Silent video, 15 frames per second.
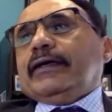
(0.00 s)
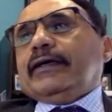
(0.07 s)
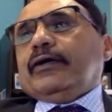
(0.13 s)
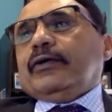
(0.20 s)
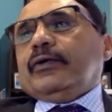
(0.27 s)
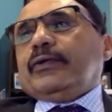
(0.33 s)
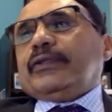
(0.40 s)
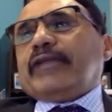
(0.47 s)

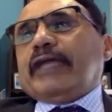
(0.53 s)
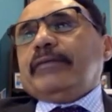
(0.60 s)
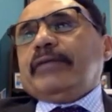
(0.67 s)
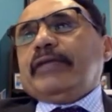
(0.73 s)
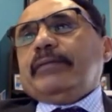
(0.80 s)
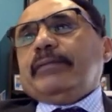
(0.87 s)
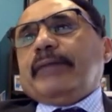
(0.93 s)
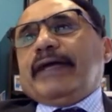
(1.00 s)
What I
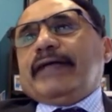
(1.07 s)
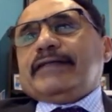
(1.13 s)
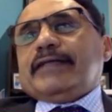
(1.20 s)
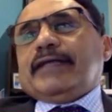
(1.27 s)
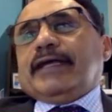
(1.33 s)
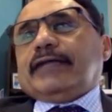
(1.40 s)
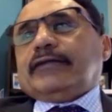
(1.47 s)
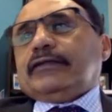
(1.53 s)
mean by
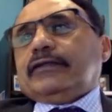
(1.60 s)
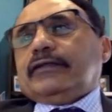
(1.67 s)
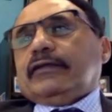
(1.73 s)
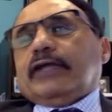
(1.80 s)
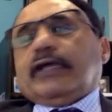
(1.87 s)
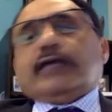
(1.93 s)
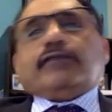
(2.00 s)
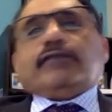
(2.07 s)
that,
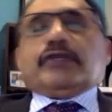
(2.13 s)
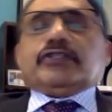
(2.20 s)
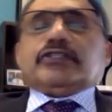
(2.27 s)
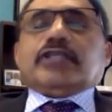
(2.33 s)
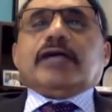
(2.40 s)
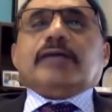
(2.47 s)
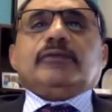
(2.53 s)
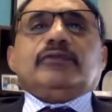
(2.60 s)
like for
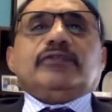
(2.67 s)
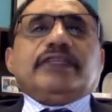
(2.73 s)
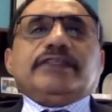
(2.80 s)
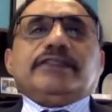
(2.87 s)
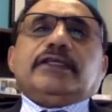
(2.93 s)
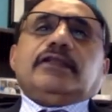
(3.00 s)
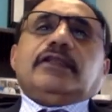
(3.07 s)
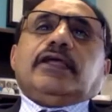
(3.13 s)
example, they
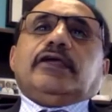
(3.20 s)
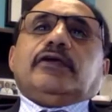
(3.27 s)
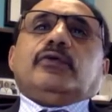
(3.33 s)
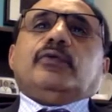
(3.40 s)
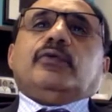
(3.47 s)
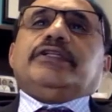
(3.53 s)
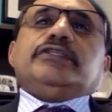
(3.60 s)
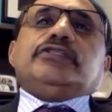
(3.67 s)
see like
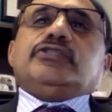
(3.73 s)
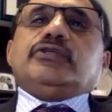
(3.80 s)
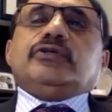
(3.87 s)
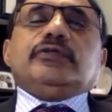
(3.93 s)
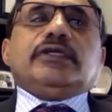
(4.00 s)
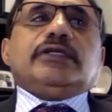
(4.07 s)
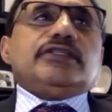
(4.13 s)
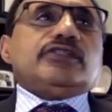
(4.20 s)
one
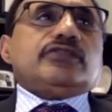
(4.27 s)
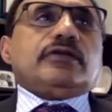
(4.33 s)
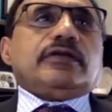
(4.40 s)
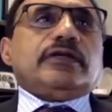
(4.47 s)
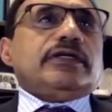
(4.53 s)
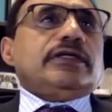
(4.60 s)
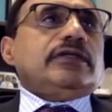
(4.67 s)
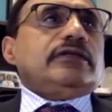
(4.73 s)
student
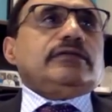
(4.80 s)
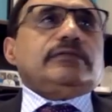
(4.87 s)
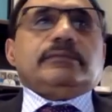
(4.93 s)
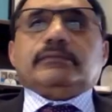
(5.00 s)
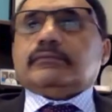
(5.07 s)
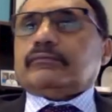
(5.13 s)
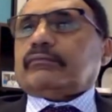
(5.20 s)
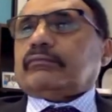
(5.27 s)
struggle
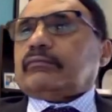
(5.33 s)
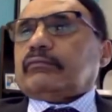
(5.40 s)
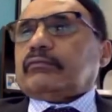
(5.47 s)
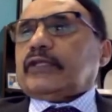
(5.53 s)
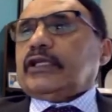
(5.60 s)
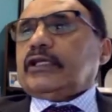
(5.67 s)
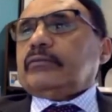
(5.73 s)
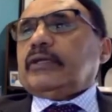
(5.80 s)

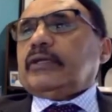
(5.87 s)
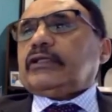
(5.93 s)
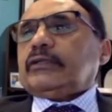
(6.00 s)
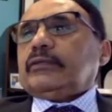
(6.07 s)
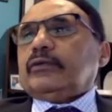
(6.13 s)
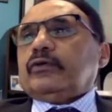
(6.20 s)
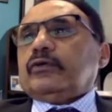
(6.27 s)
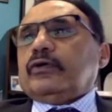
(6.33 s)
in
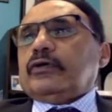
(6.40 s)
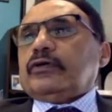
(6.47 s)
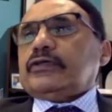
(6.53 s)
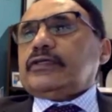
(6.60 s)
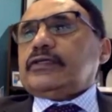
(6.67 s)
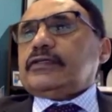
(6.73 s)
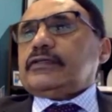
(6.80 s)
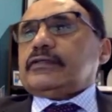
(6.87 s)
multiple
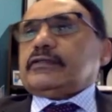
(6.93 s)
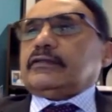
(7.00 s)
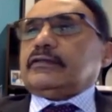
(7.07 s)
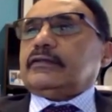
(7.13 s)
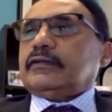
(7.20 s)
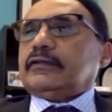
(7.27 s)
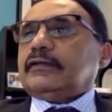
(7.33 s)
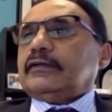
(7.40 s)
courses,
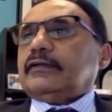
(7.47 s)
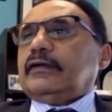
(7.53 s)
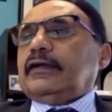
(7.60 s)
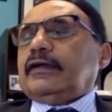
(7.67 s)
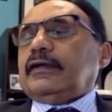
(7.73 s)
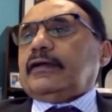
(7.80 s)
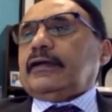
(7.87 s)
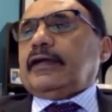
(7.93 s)

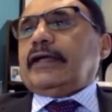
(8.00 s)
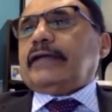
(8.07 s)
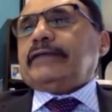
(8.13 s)
and